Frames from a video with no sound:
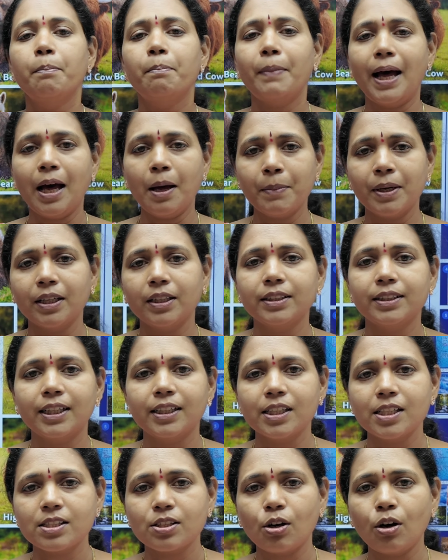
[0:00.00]
mammal,
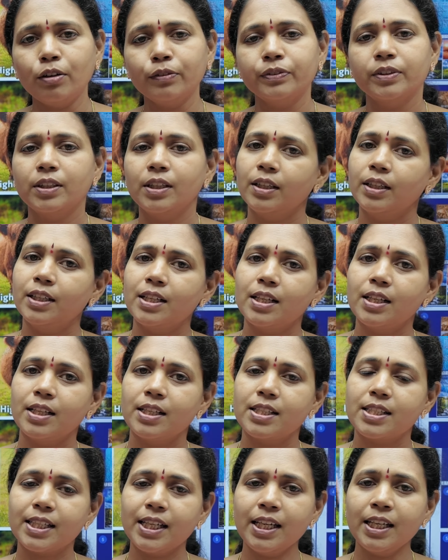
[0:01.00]
that is of
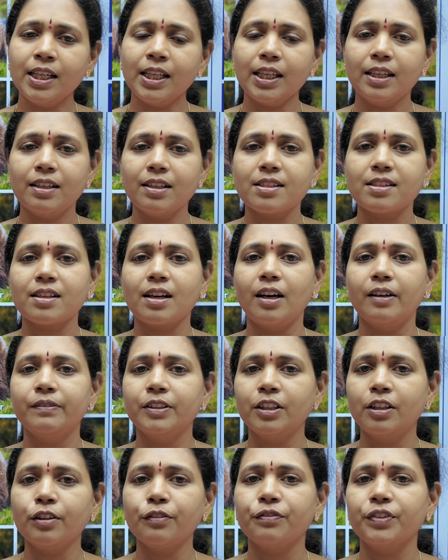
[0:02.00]
skin, is
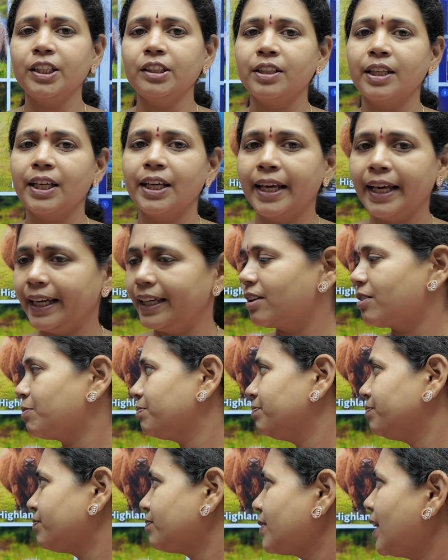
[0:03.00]
covered with hair.
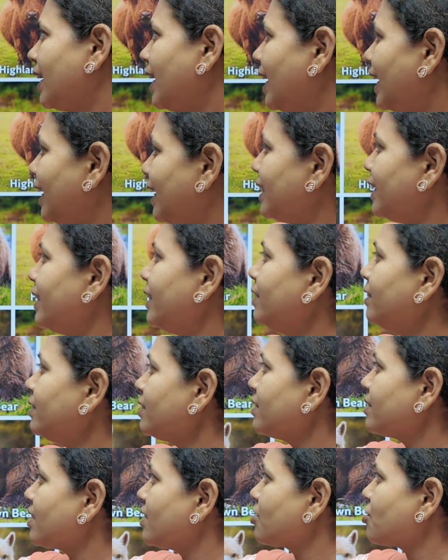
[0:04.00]
And here
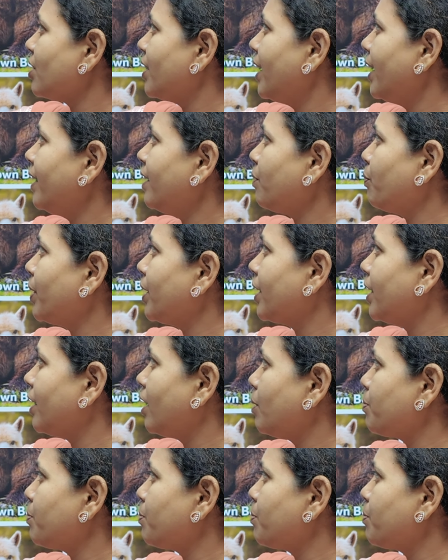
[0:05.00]
such a hair we can